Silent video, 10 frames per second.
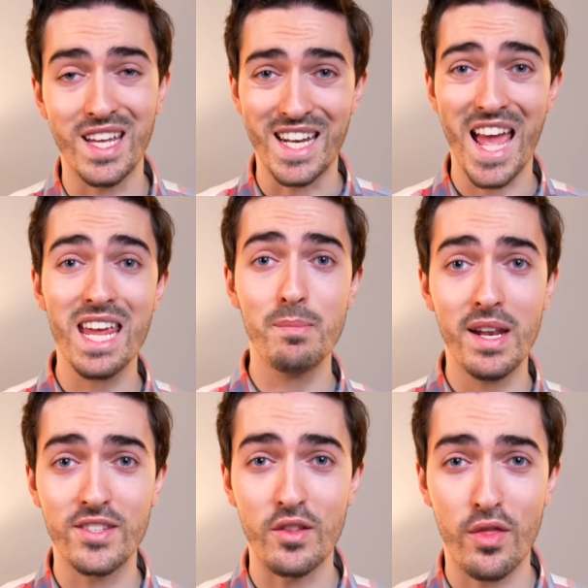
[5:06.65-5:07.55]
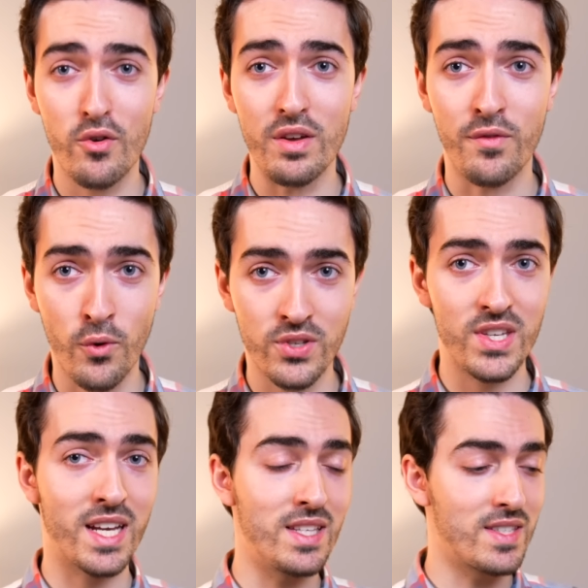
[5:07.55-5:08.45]
in 8 minutes and 34
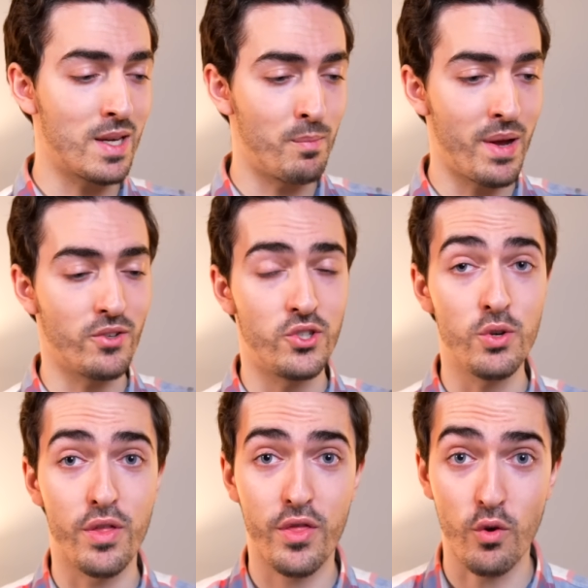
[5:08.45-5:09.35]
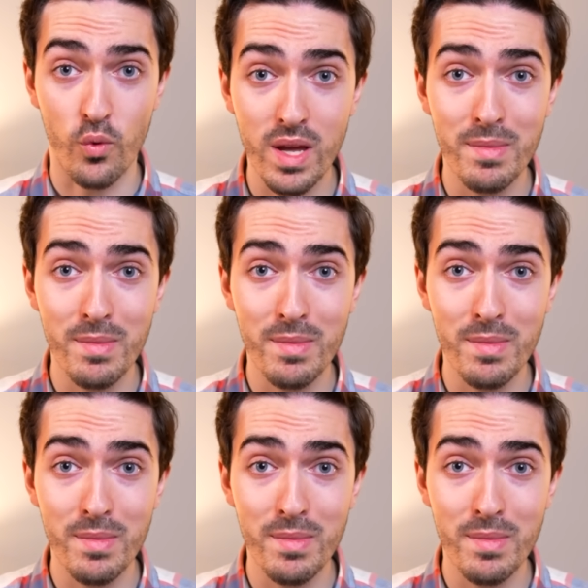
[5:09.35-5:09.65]
seconds compared to 3